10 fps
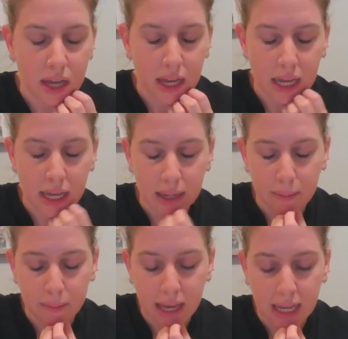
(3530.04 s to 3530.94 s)

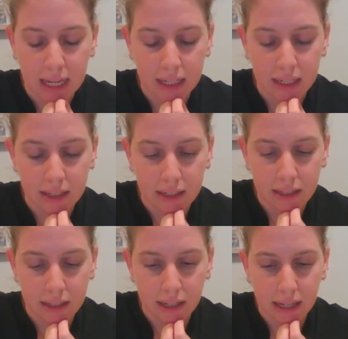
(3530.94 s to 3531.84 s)
and
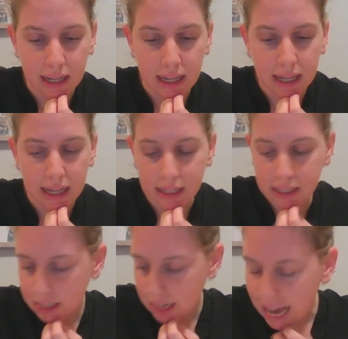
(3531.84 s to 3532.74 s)

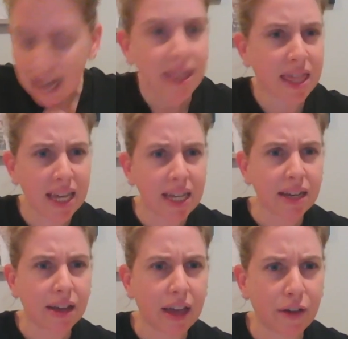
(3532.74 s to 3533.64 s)
I think
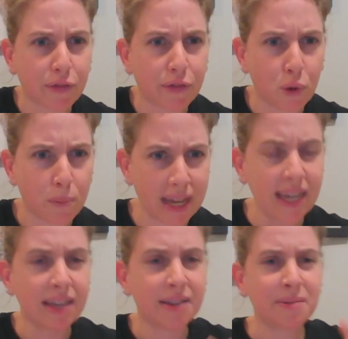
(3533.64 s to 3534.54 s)
for me,
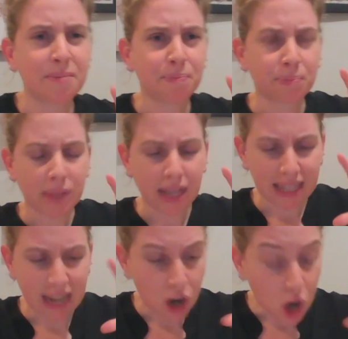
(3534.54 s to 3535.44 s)

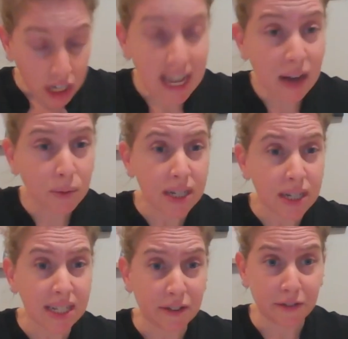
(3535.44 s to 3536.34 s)
the lockdown,
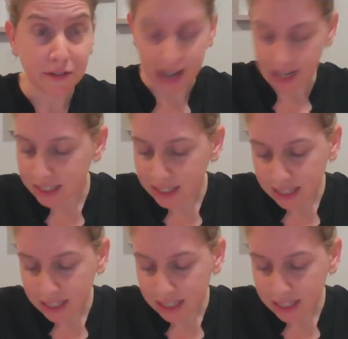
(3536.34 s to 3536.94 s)
the fact.